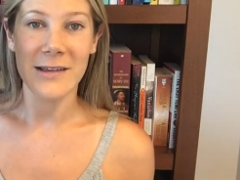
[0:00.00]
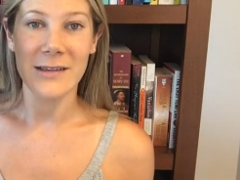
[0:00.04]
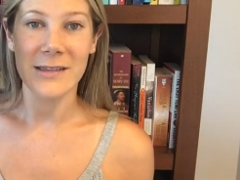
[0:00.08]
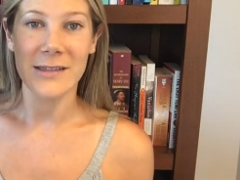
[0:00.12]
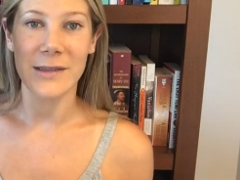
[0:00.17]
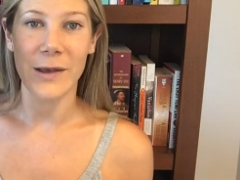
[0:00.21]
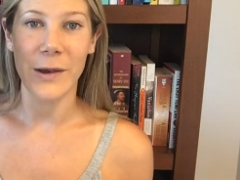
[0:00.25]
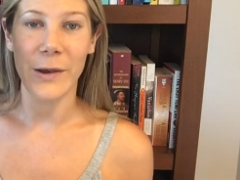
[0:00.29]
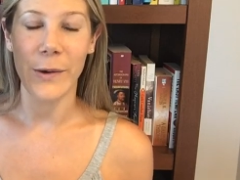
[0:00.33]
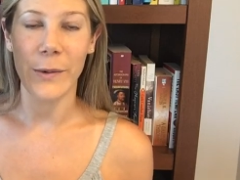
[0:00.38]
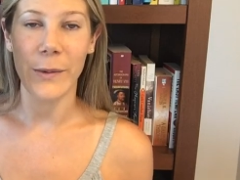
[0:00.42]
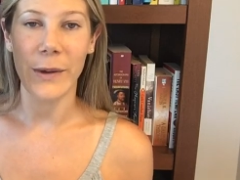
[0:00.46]

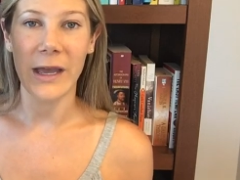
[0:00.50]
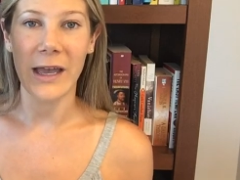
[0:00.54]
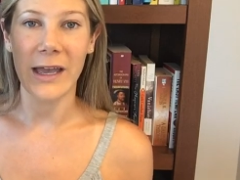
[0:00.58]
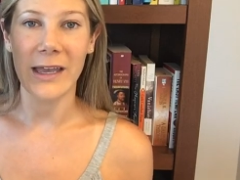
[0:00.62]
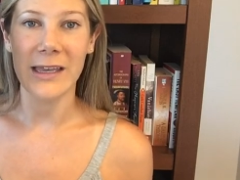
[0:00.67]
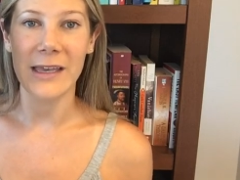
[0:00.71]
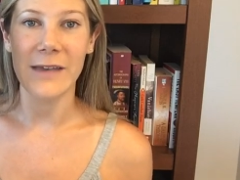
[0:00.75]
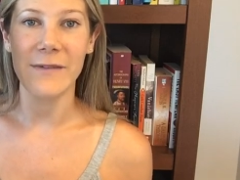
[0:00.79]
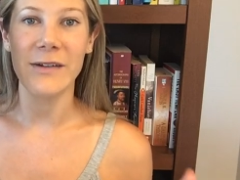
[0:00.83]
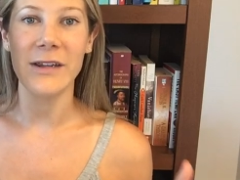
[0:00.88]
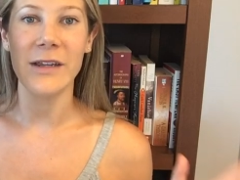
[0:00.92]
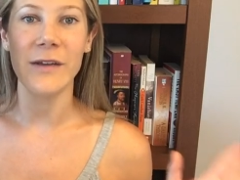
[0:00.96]
So
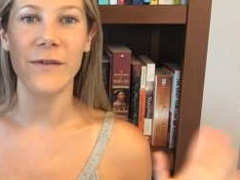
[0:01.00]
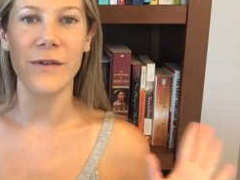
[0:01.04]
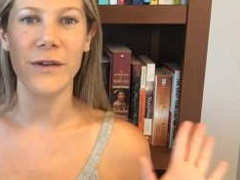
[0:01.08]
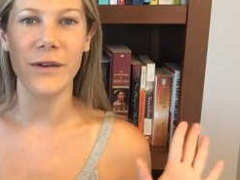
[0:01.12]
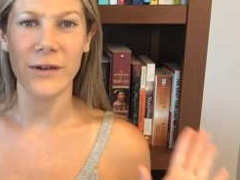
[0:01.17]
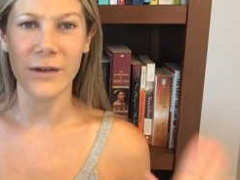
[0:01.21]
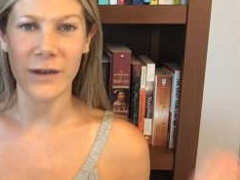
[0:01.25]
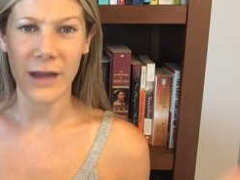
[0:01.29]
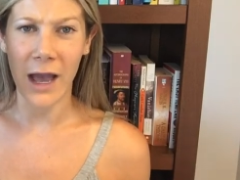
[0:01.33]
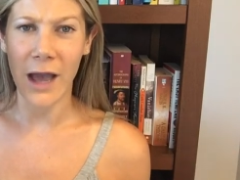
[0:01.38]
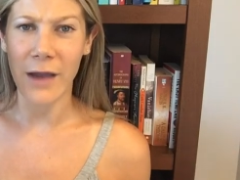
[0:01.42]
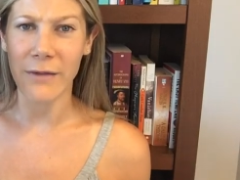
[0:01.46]
even if
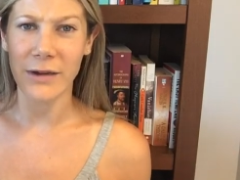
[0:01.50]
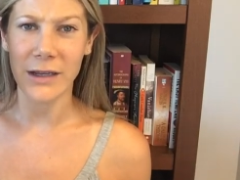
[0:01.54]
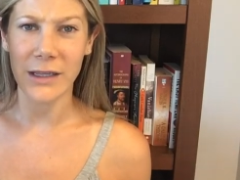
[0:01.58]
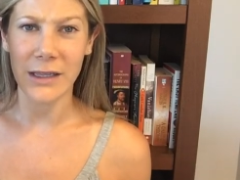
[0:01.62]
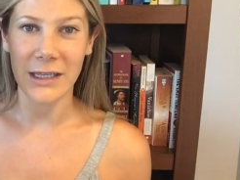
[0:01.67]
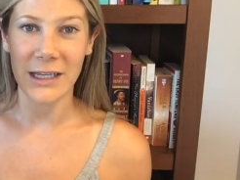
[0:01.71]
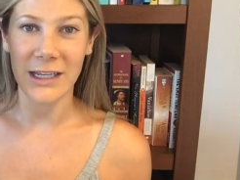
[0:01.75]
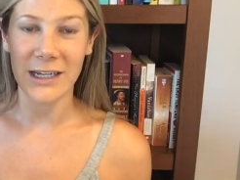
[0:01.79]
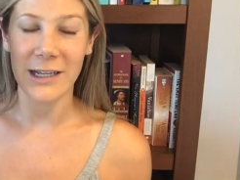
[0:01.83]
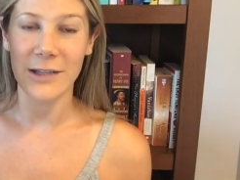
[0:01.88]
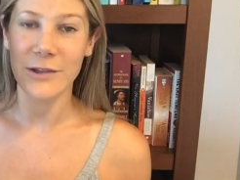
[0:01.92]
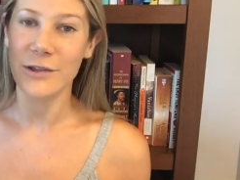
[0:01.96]
you're not
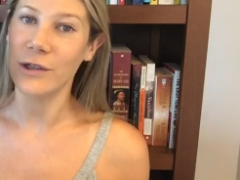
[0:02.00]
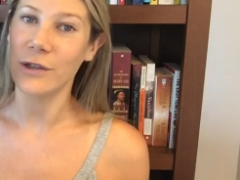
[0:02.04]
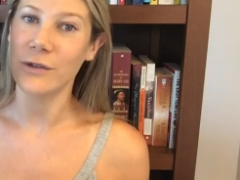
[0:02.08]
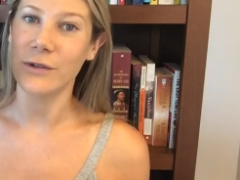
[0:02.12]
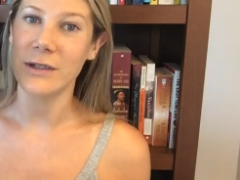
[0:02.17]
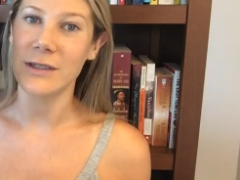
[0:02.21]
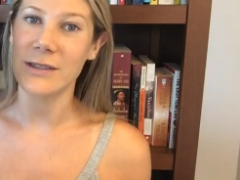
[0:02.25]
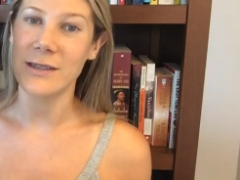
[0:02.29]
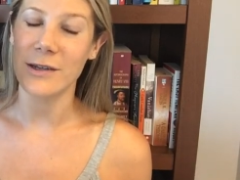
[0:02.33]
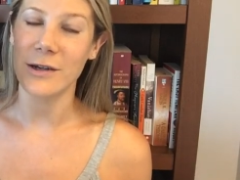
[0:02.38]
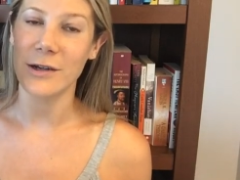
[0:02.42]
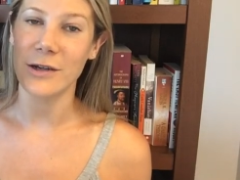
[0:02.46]
really into
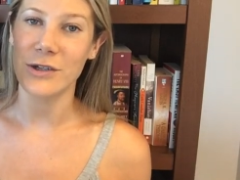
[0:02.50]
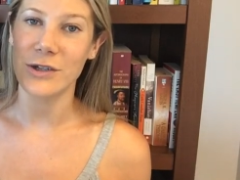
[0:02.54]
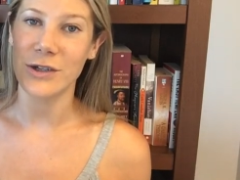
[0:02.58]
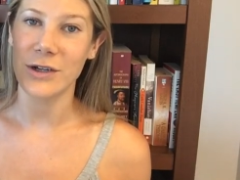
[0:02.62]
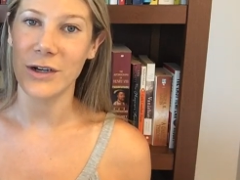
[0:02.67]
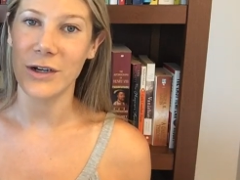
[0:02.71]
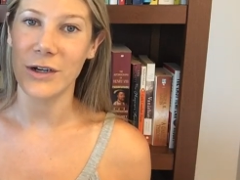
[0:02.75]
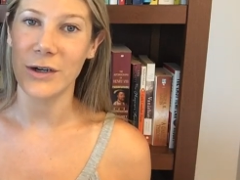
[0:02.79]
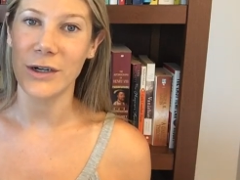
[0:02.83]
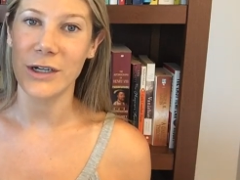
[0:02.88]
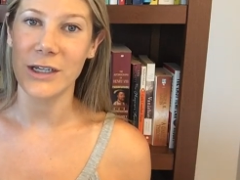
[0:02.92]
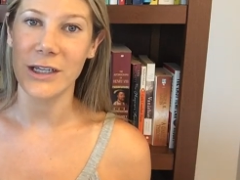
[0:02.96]
children's
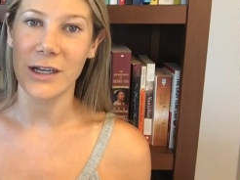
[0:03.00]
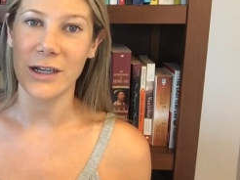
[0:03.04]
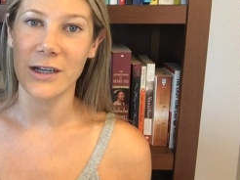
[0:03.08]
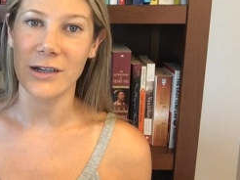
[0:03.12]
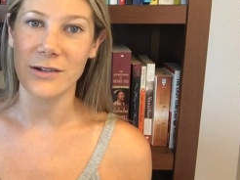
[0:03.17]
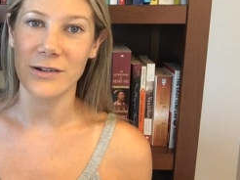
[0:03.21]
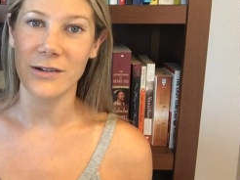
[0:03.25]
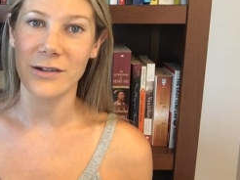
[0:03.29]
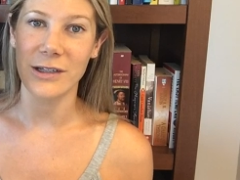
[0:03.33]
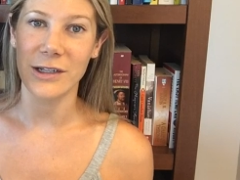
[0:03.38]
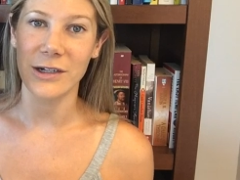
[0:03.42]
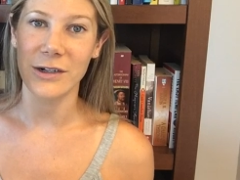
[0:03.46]
literature or young
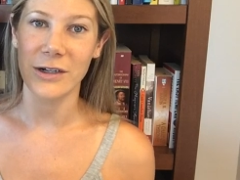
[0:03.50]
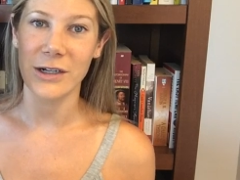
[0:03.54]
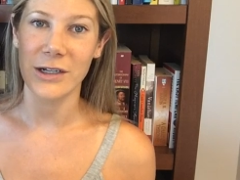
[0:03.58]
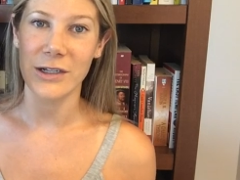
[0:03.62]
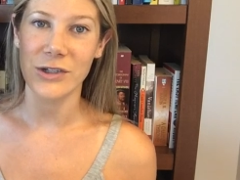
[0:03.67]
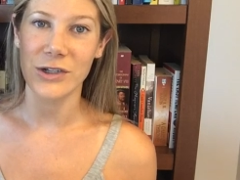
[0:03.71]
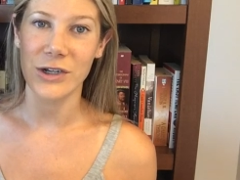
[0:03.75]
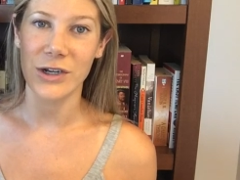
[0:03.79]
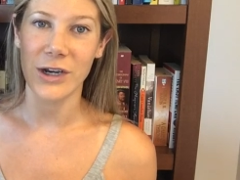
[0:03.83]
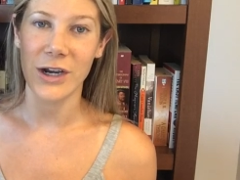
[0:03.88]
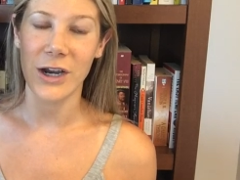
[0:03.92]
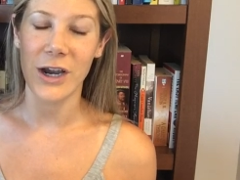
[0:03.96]
adult
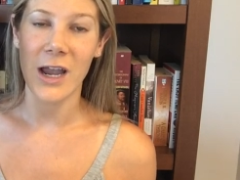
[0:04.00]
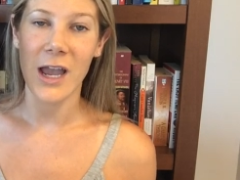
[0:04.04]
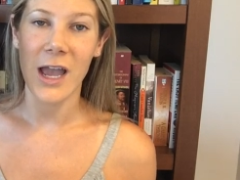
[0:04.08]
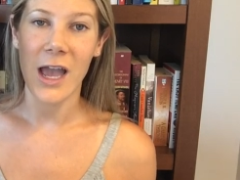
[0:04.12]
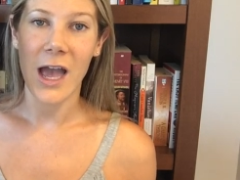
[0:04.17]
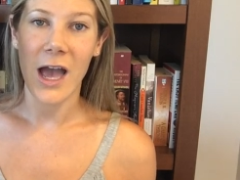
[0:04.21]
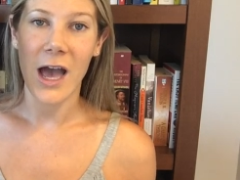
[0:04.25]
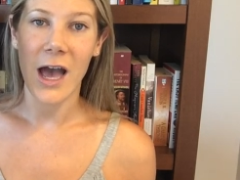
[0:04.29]
literature,